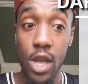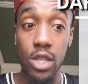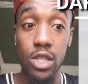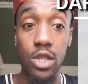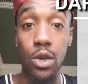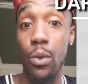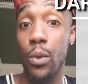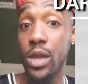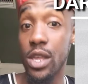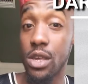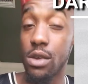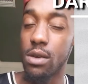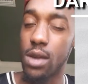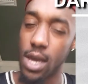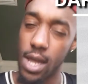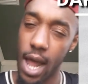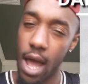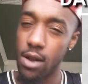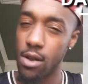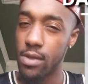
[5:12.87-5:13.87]
to when you
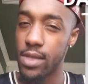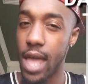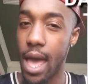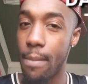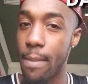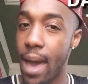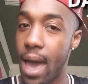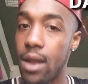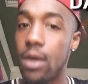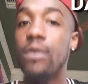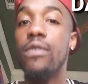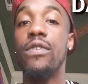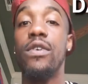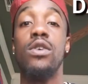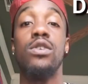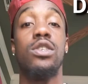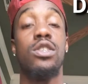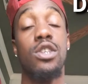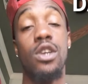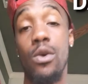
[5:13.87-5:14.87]
get out on that
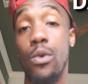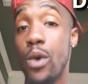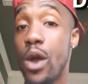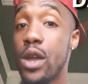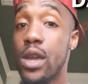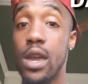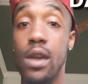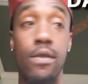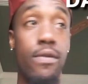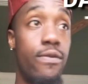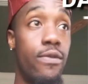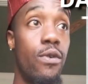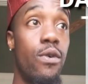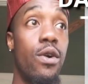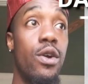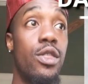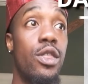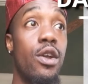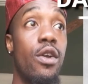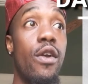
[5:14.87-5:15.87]
battlefield and you're working
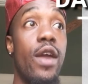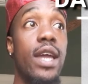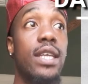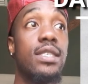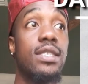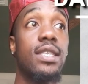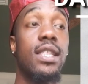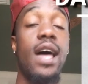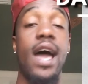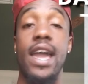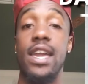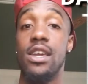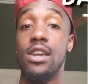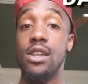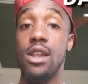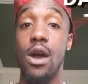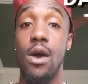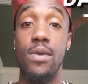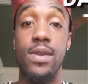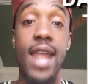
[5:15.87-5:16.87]
for the greats like, you
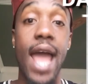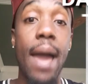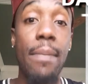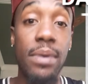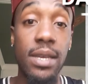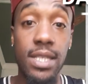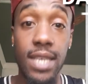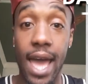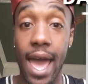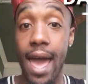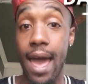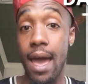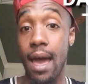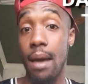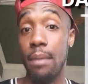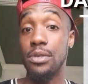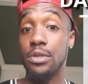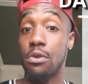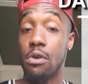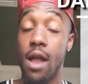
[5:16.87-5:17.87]
know, Nappy
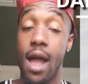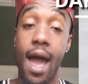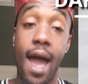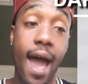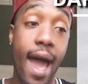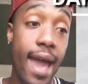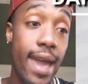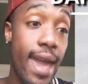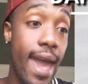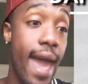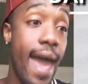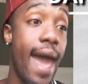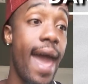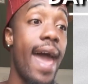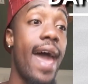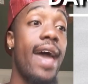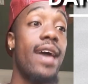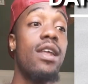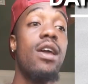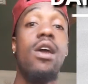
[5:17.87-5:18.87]
Tabs or
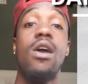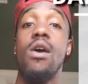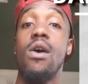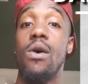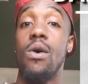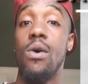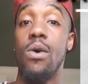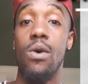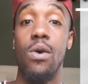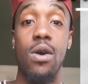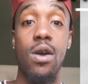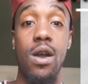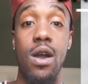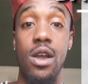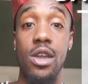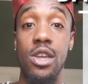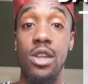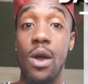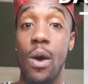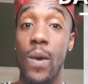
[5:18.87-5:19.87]
Hi-Hat or,
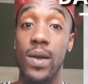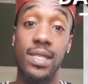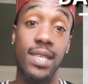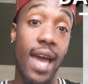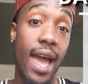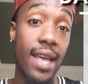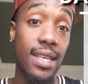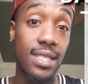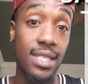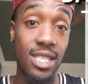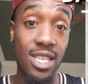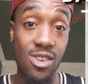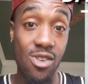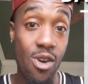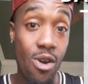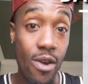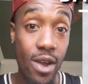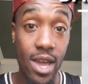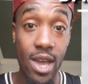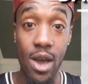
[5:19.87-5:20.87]
you know, a Tyce
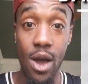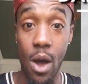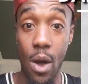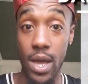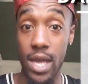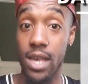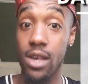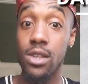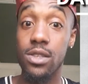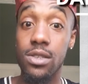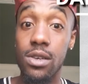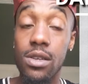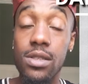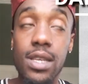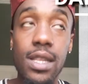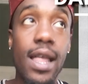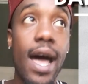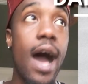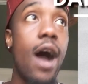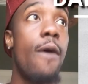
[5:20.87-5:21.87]
Diorio, Guildo
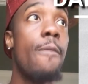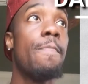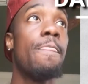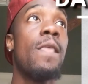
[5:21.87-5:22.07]
Delal.